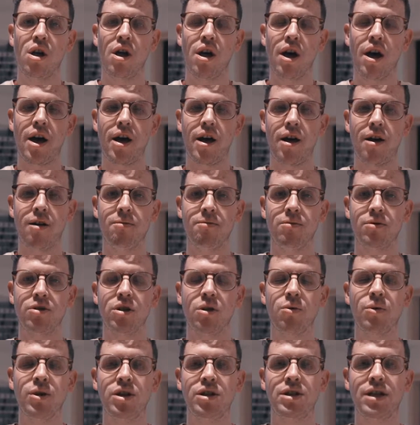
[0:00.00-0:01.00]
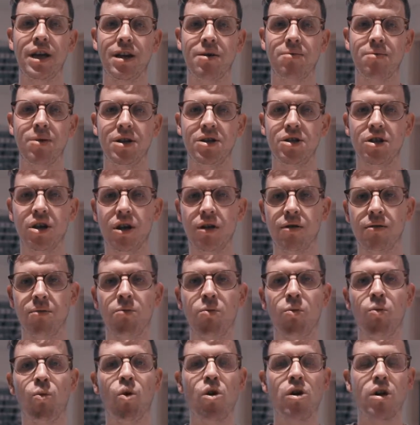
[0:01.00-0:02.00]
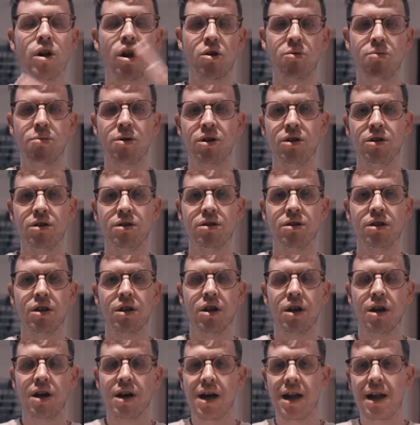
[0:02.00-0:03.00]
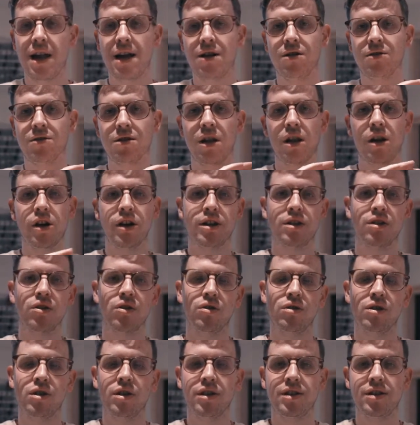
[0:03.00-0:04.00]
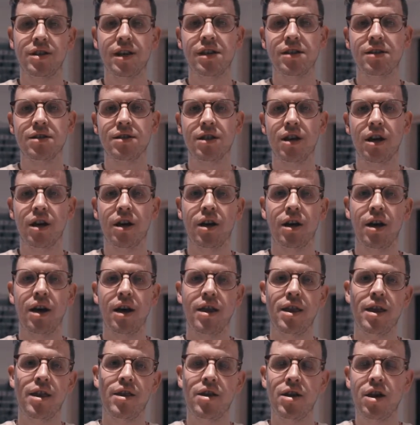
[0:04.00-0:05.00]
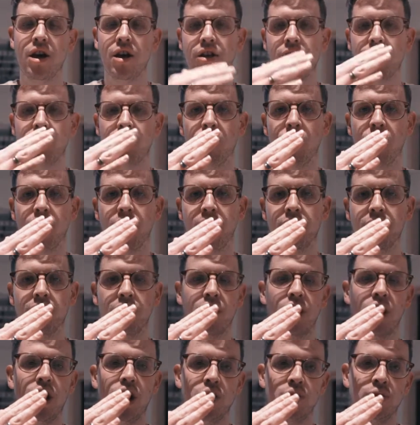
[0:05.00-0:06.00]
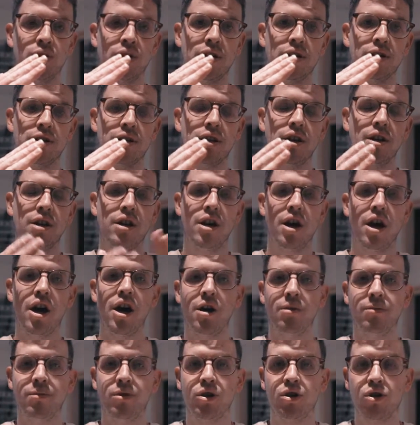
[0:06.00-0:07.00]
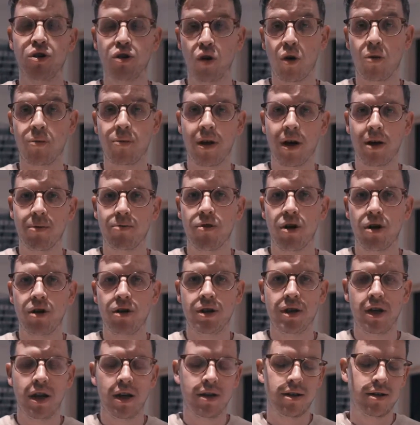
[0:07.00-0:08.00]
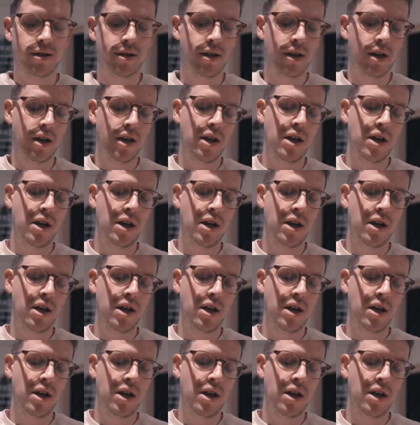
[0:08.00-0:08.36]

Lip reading: So when you take a picture, one opens, allows light onto the sensor, and then the other one closes to stop that process.